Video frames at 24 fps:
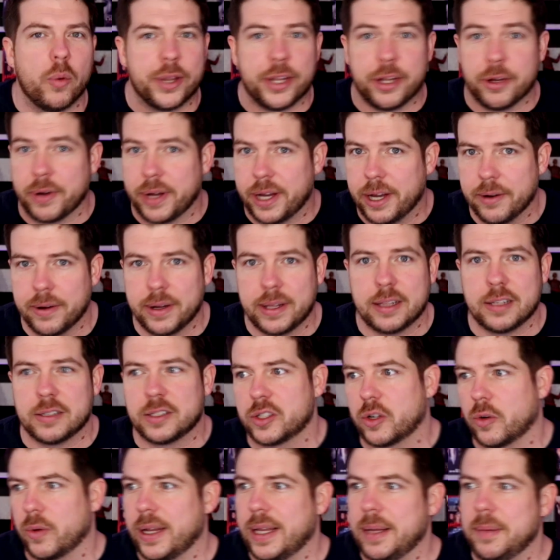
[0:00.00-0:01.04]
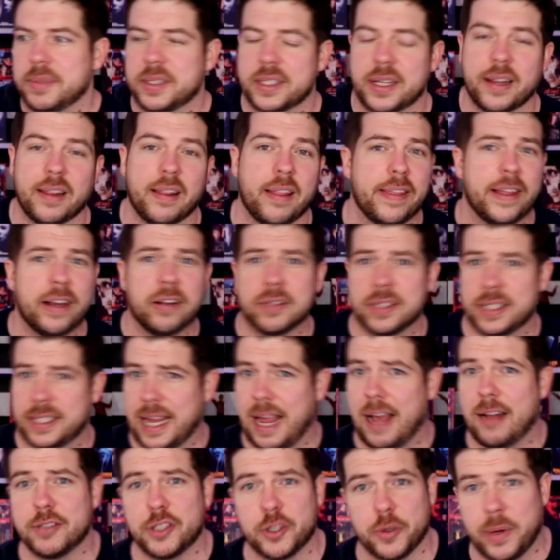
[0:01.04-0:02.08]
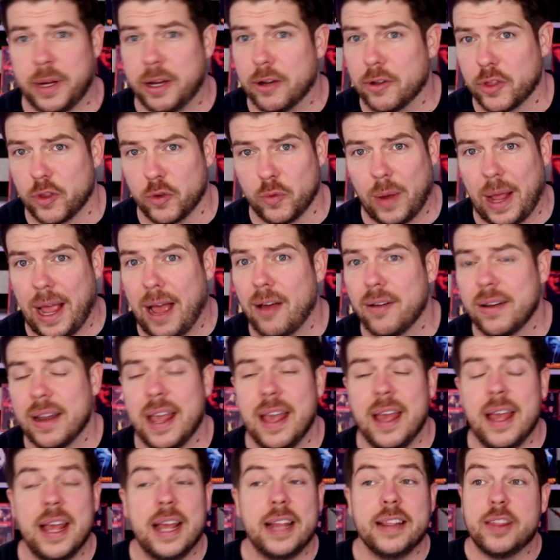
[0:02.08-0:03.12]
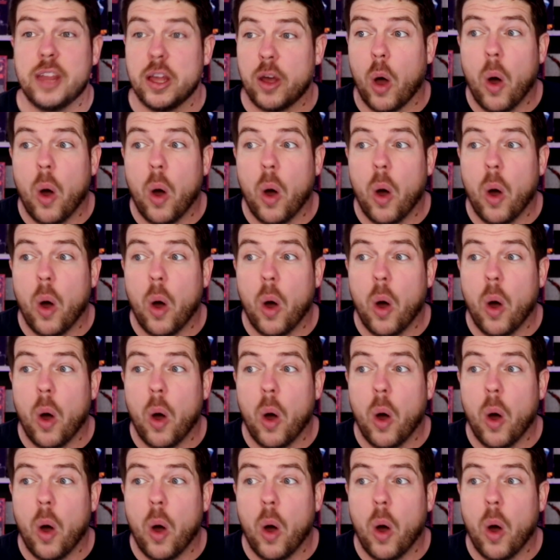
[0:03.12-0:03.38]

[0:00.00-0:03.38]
when you're hearing the screams to the little sounds you hear throughout, the